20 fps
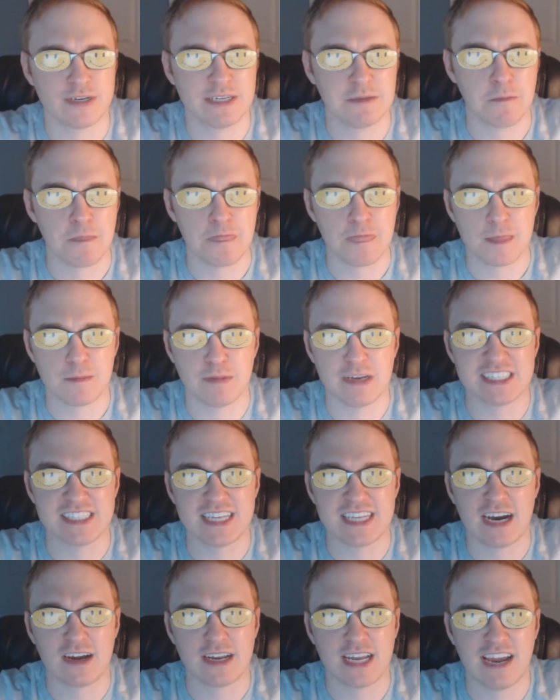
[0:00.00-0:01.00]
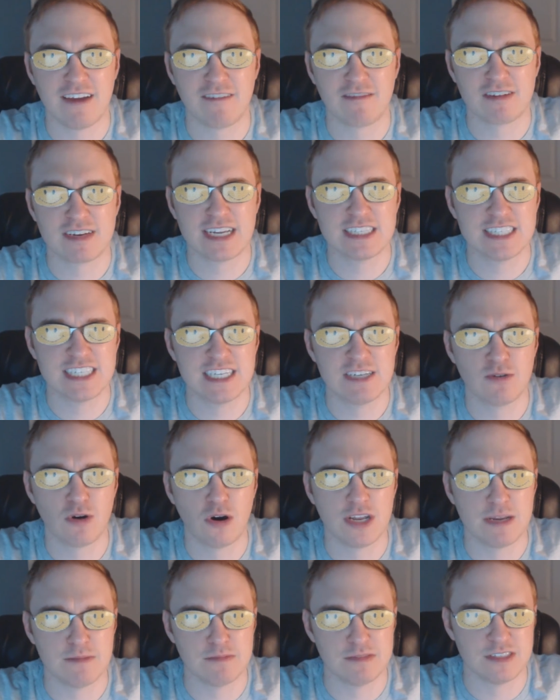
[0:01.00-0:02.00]
Tony, peace out, have a great day, see
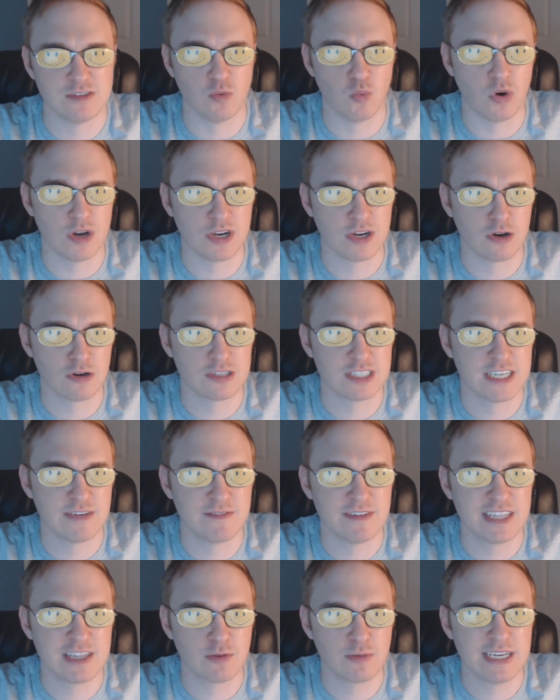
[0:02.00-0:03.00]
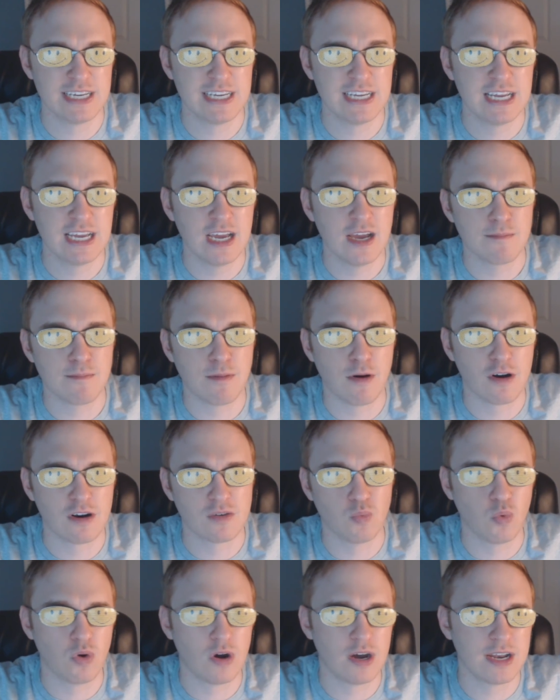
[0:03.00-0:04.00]
you all in episode 173,
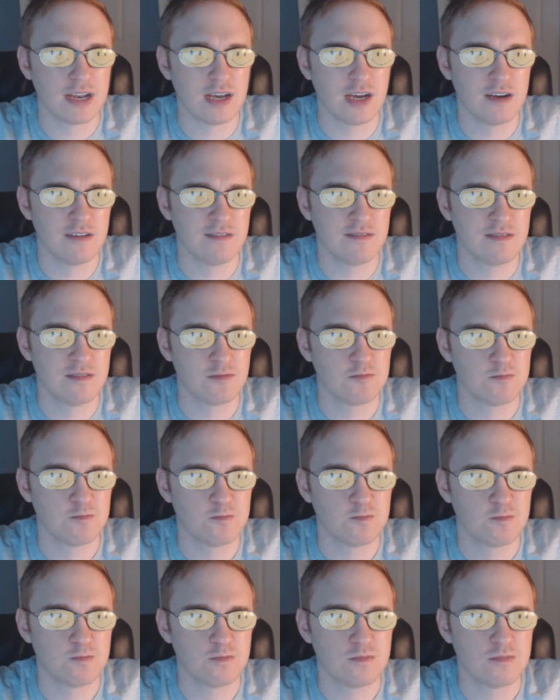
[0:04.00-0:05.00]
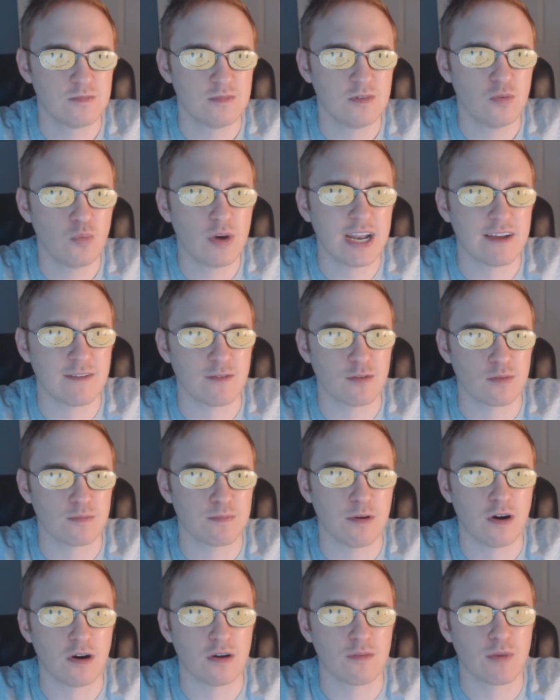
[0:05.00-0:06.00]
part 1 of whatever
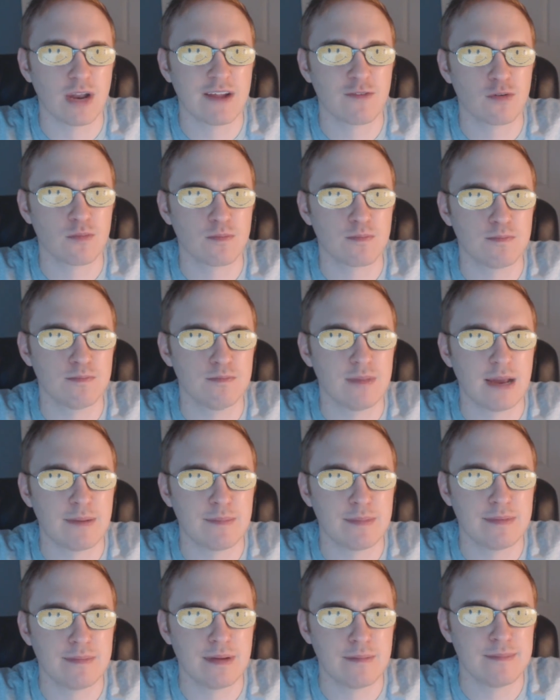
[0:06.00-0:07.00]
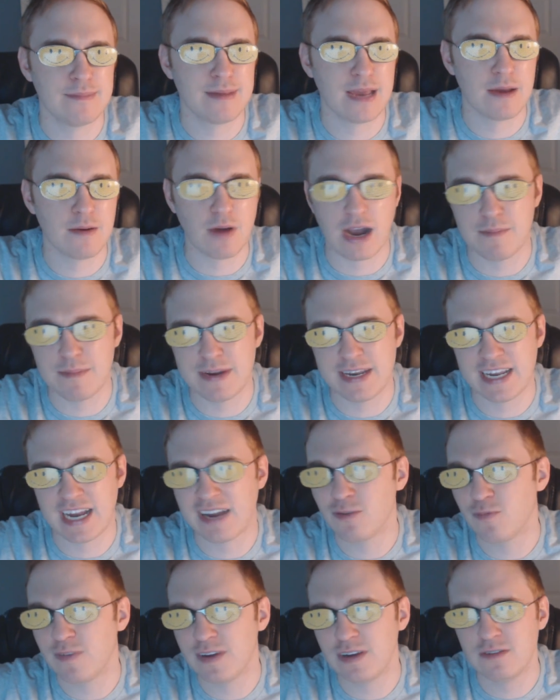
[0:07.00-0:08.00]
part, whatever, how many, how
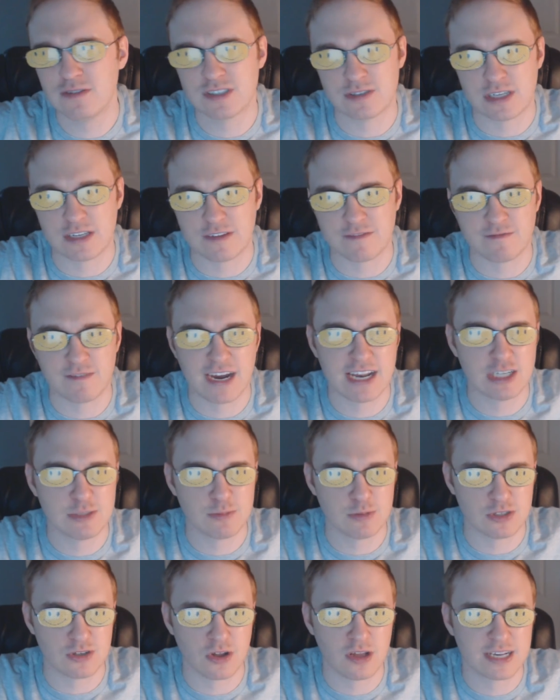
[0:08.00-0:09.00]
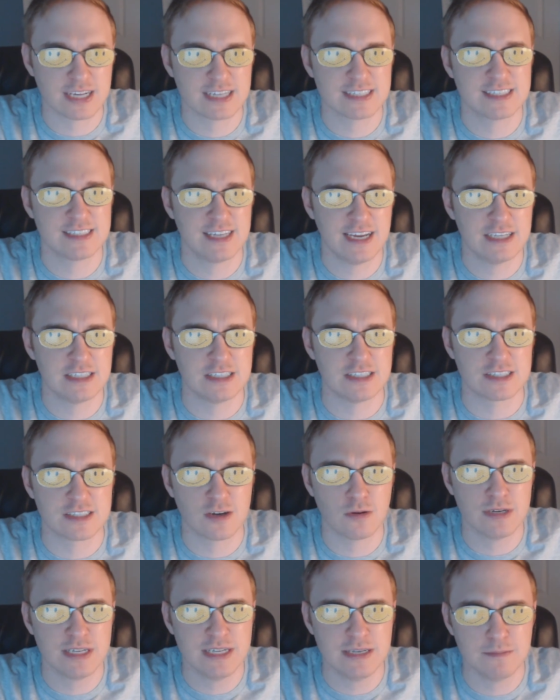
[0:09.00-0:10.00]
many I reviews, just find us, which all I gotta say is
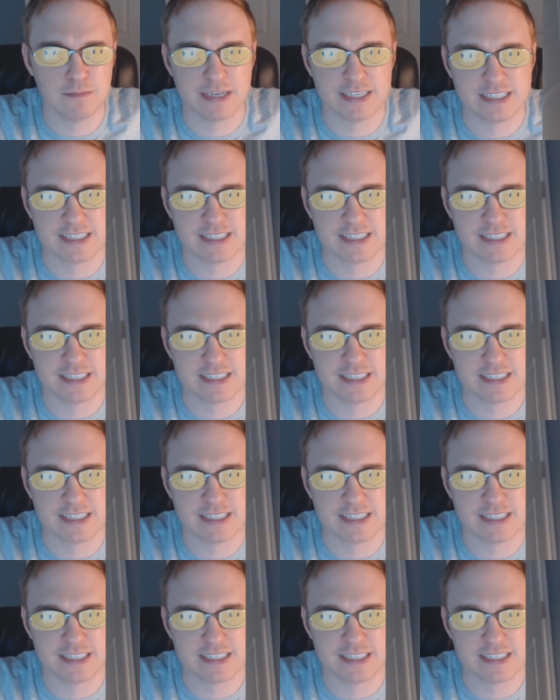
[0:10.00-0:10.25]
Tony,